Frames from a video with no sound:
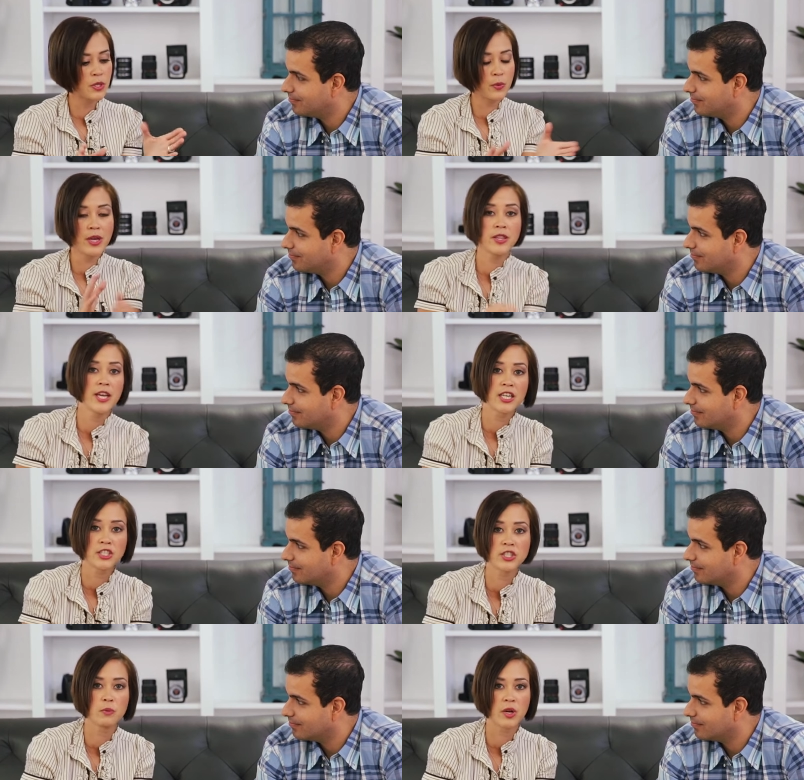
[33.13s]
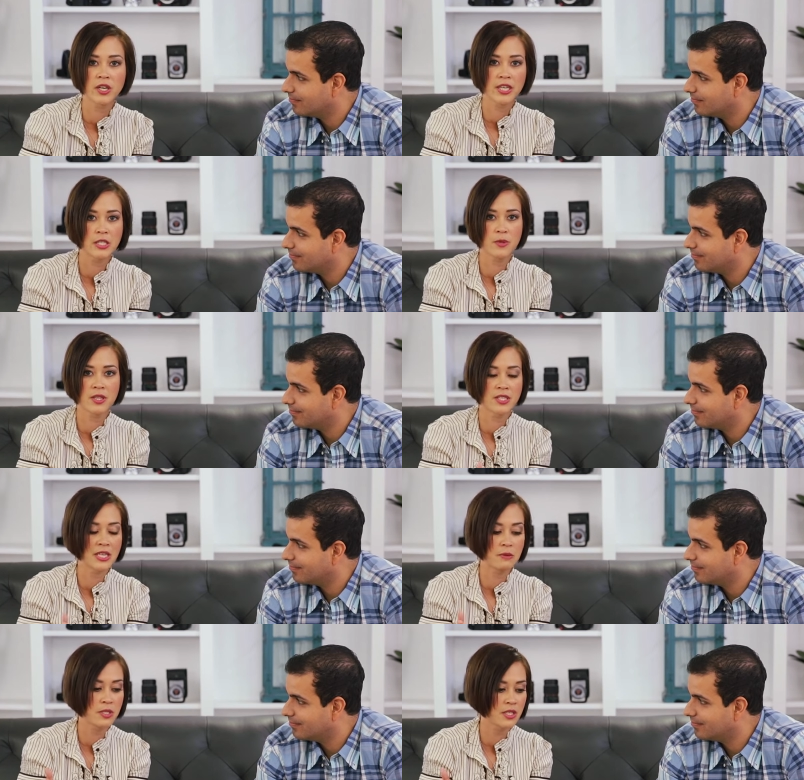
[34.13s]
Speaker 1: but the way they actually work, it's been the
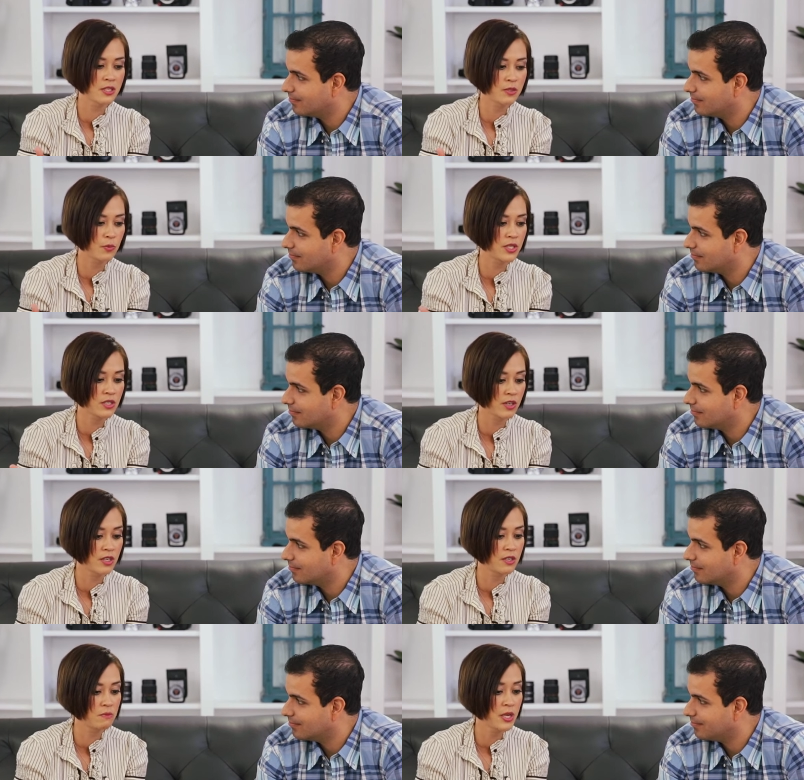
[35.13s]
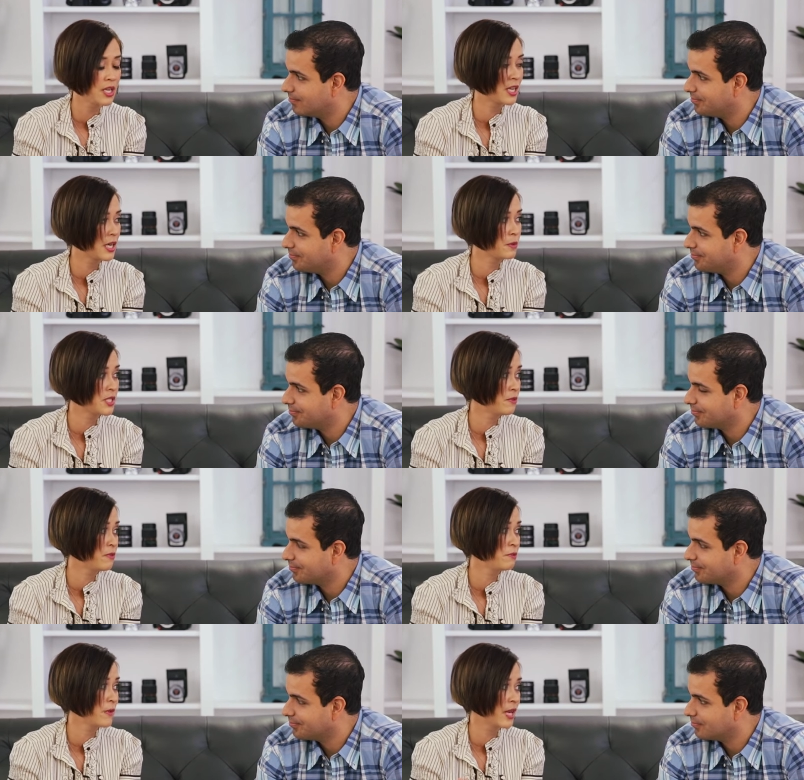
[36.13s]
same since we started making cameras,
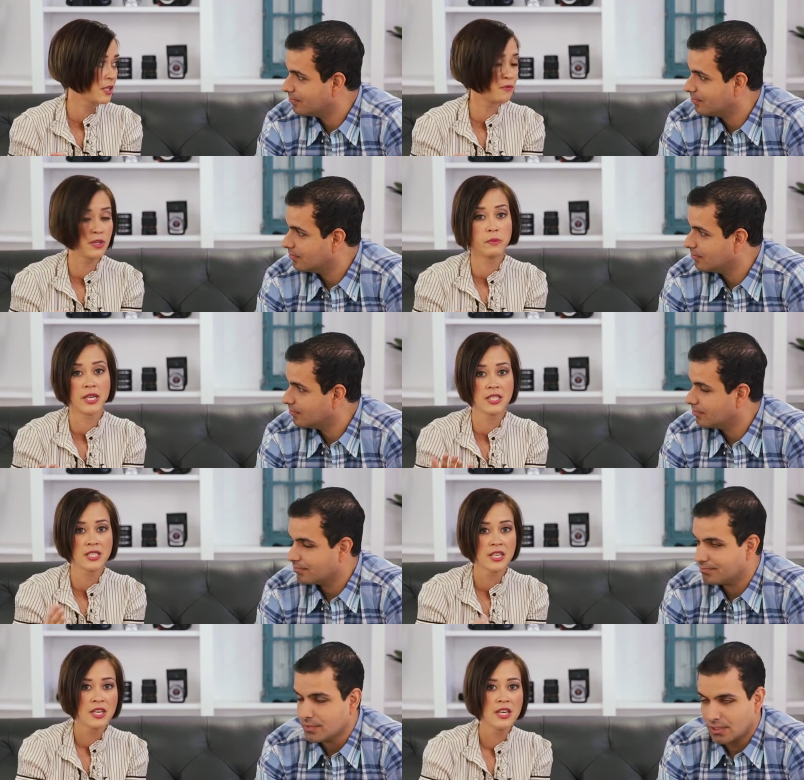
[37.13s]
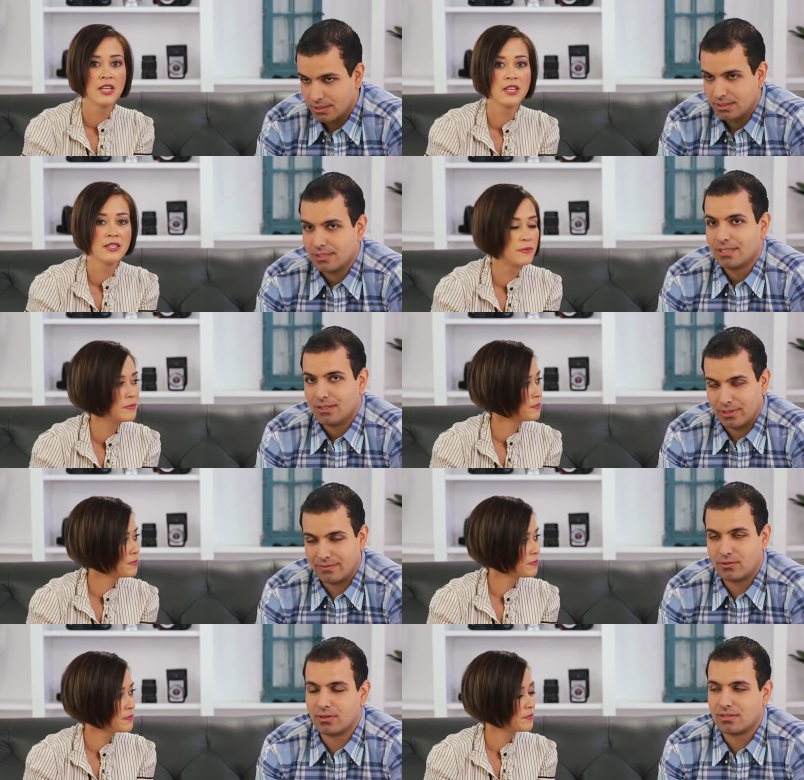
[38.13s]
even back in the film days.
Speaker 2: Well,
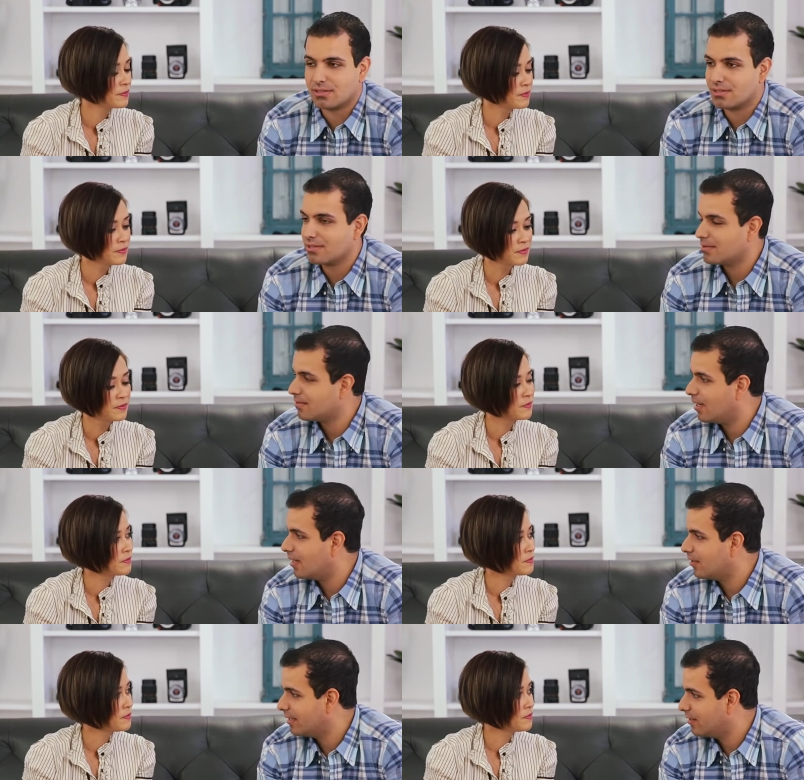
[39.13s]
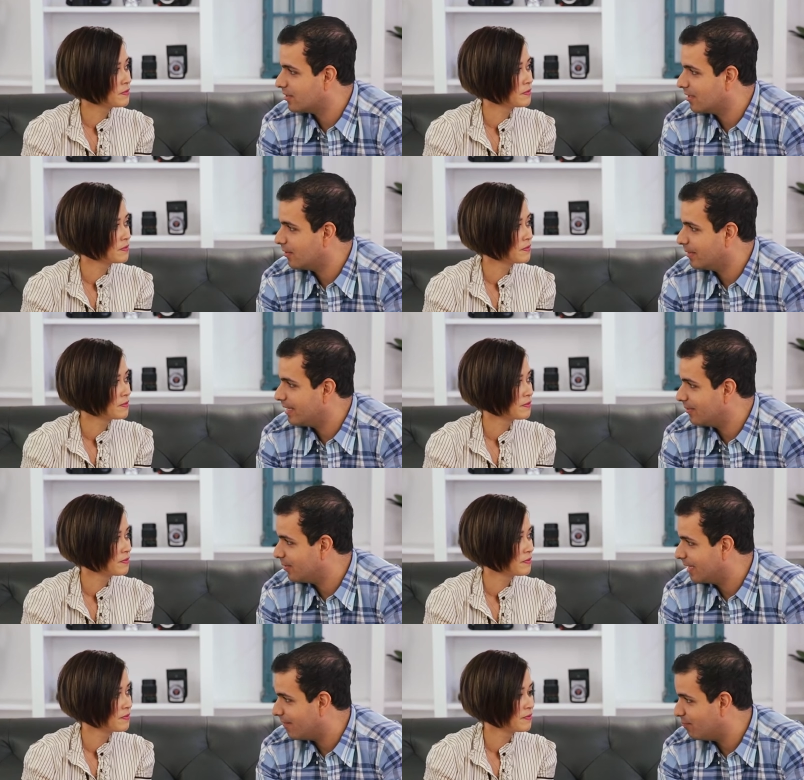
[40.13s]
and of course, 100 years ago, we didn't
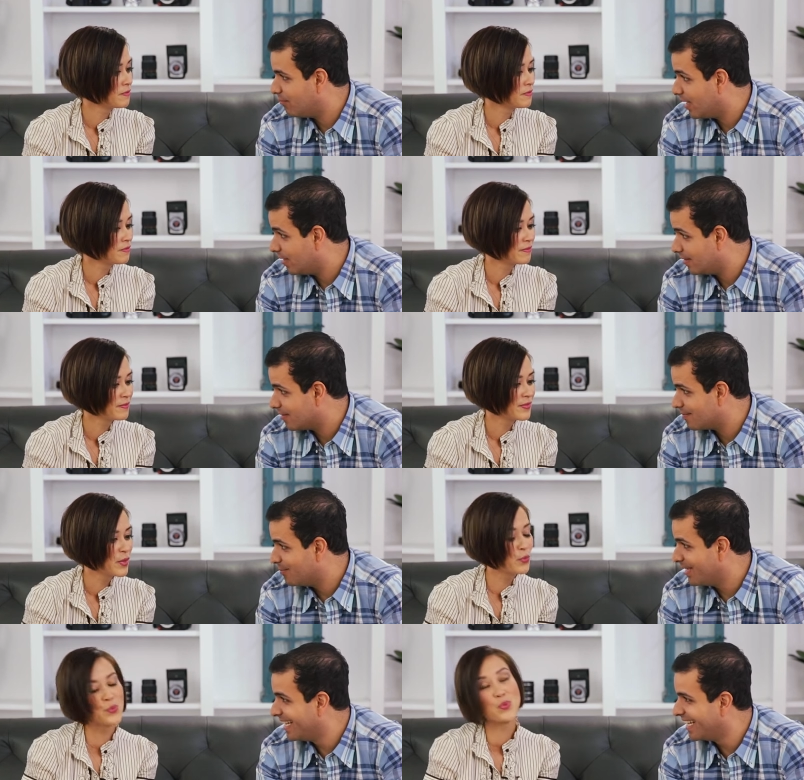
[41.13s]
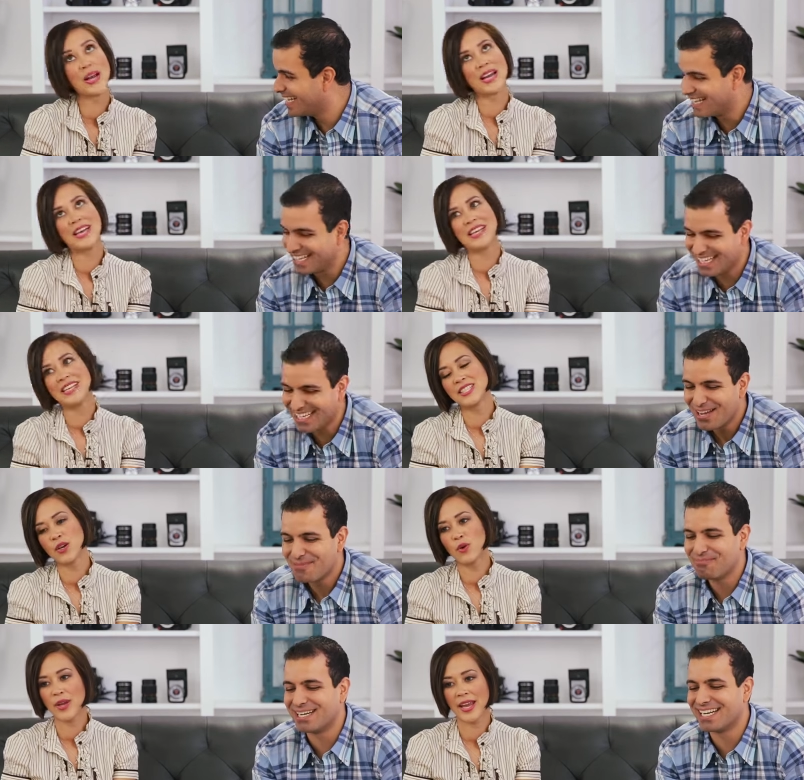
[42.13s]
really have buttons. But
Speaker 1: right,
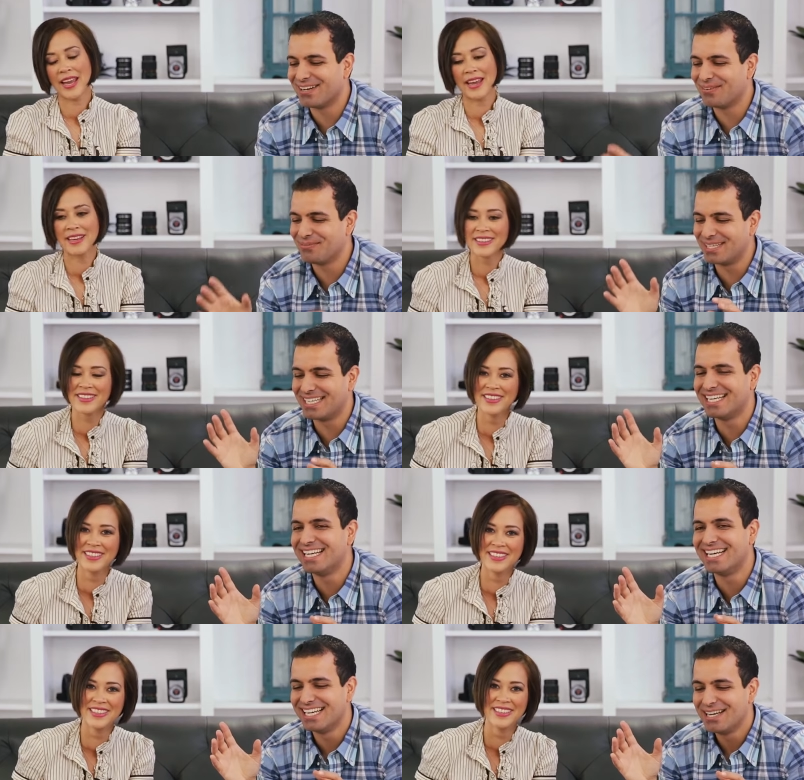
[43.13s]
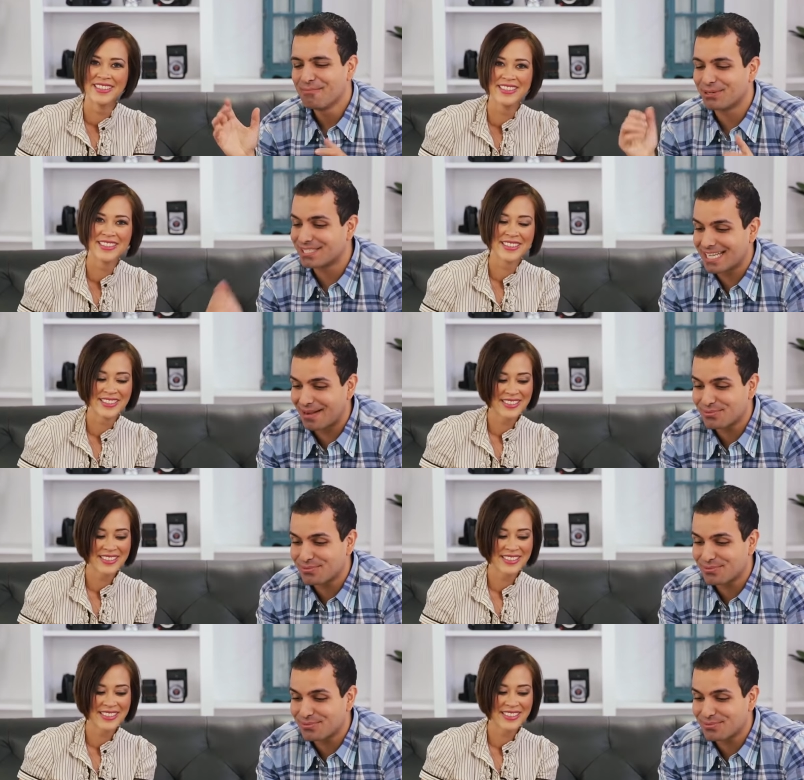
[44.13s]
Speaker 2: okay. But he's